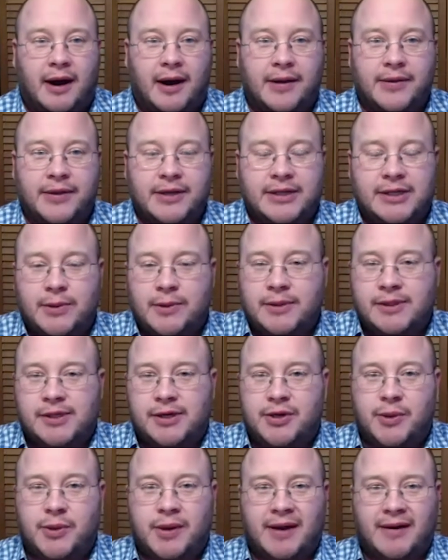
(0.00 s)
students are
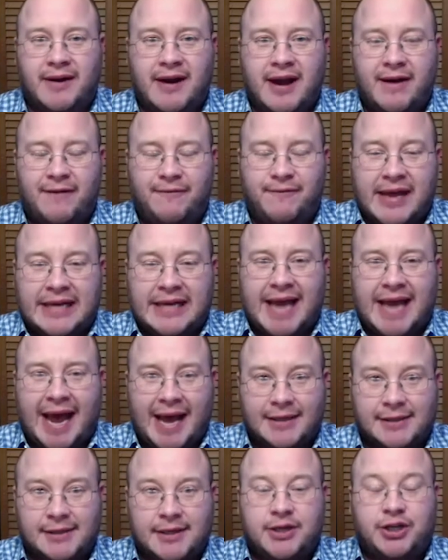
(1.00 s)
doing a
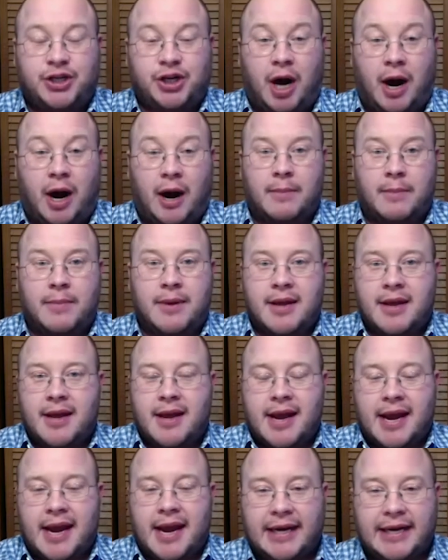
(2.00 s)
fantastic job
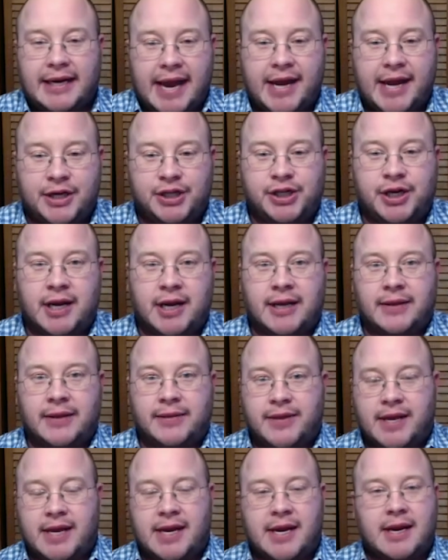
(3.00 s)
engaging
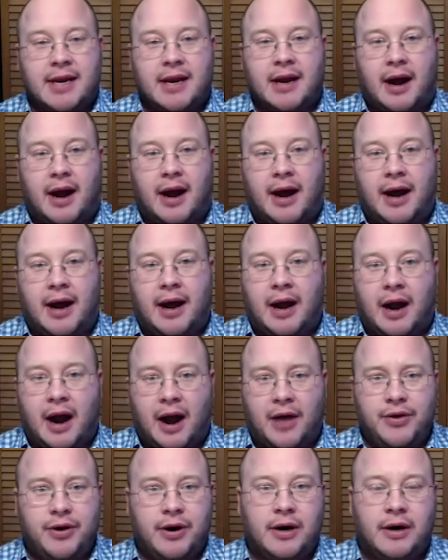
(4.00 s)
the
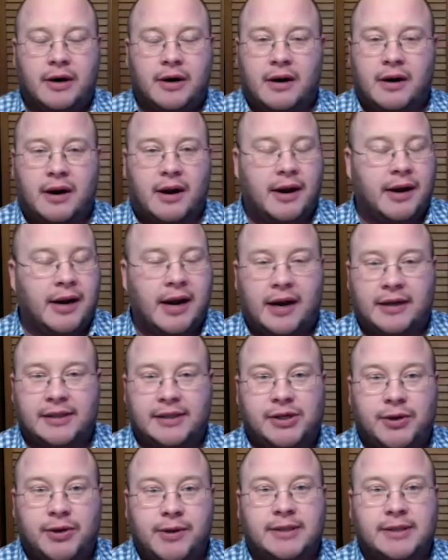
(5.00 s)
other
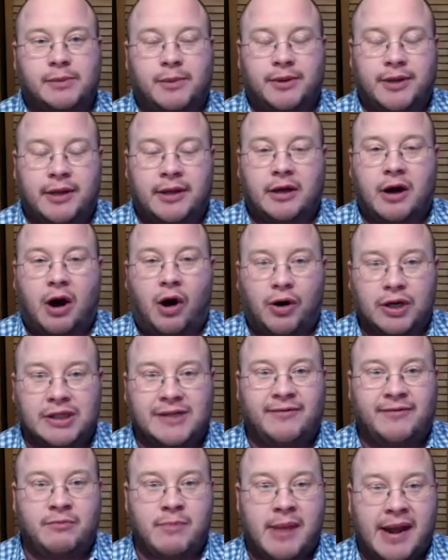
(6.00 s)
students within the College of
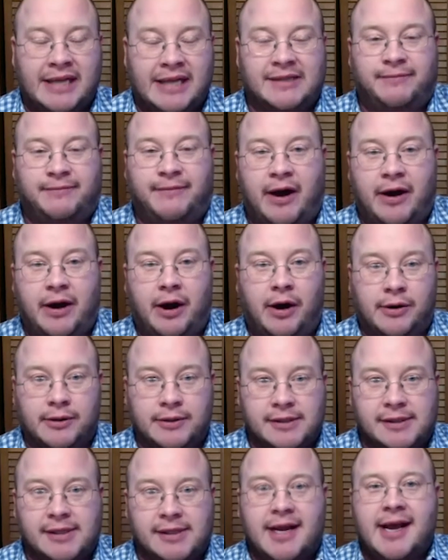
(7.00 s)
Humanities and Fine
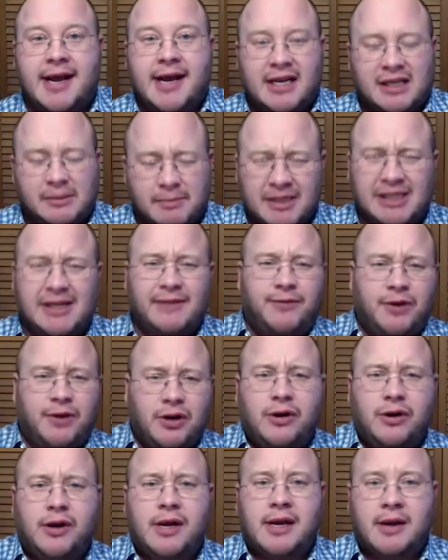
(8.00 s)
Arts,
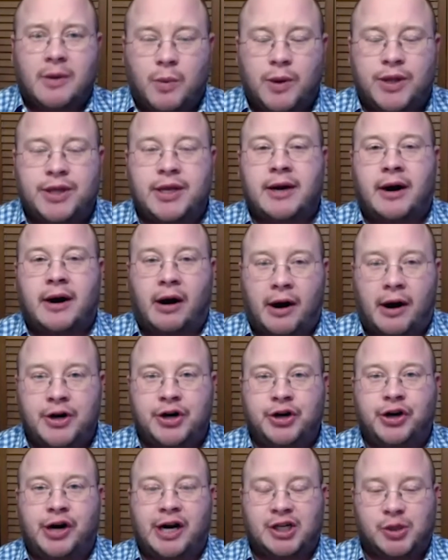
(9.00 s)
specifically within our
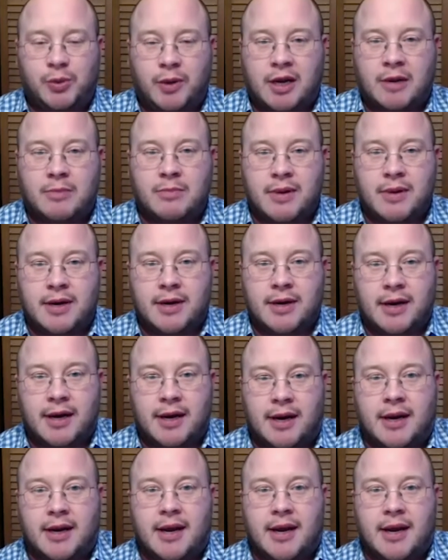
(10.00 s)
undergraduate community,